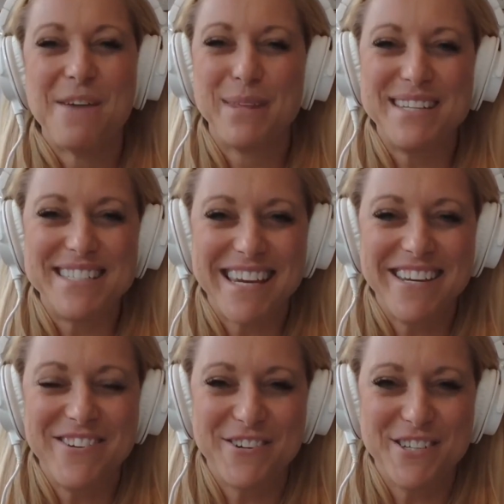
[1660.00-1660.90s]
Please send
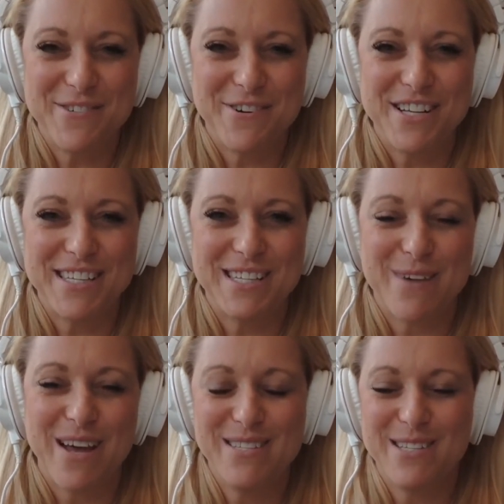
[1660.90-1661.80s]
in your stories as
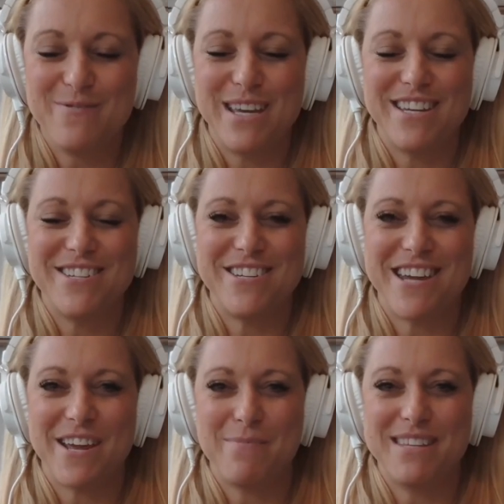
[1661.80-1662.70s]
well so we can
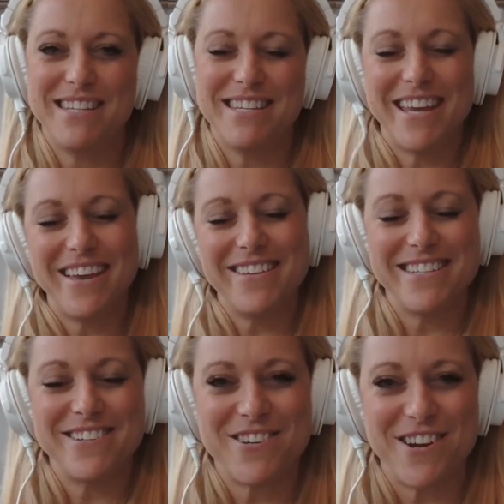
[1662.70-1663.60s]
shake up the details
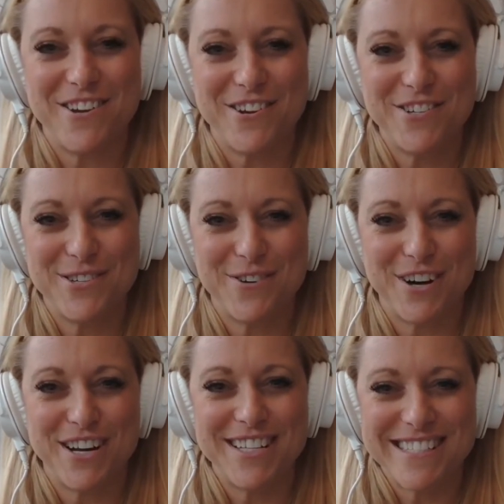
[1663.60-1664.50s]
and share your
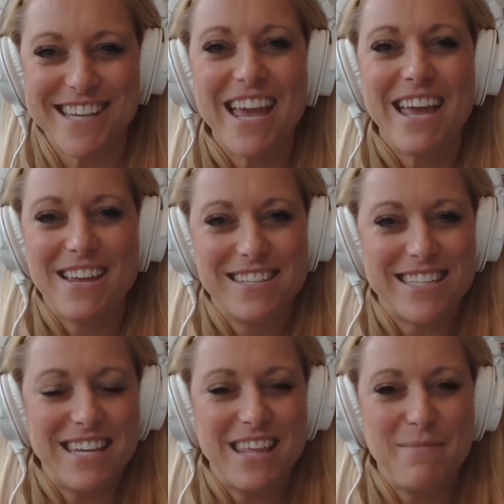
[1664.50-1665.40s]
stories.
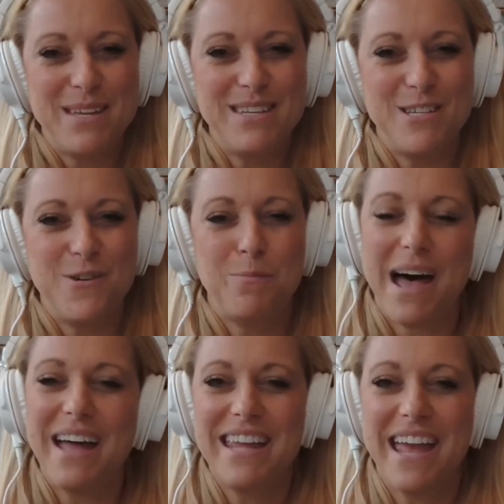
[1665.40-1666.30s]
Send them into
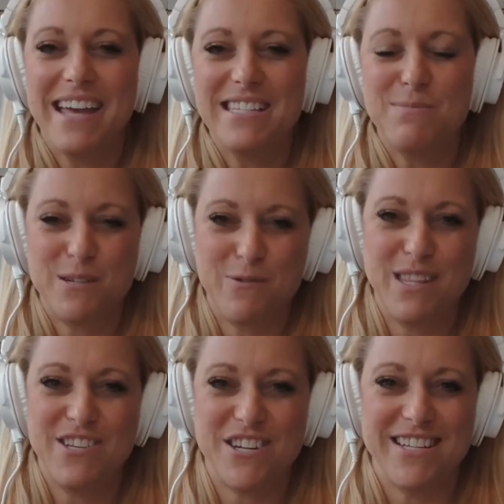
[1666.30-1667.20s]

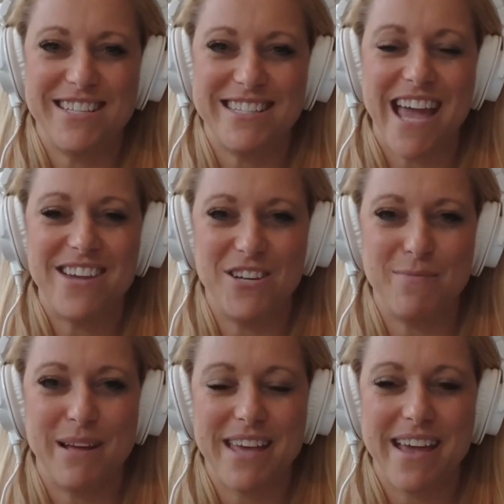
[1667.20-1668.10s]

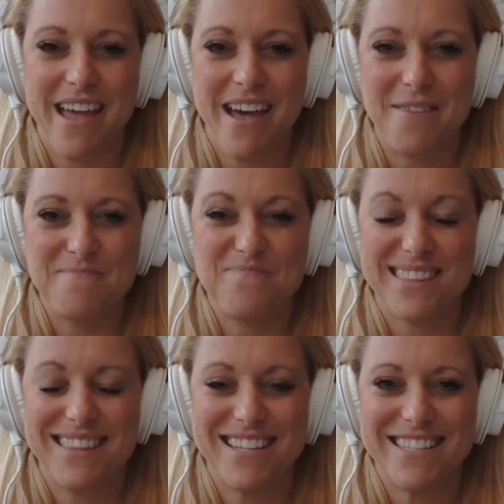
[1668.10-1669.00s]
podcastbetweenthesheets@gmail.com.
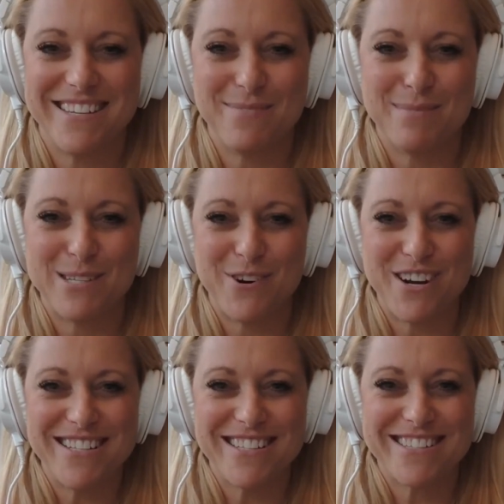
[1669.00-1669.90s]
Let's tell some
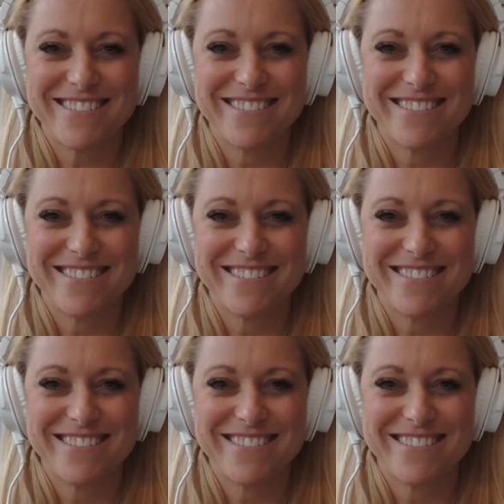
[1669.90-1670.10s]
stories.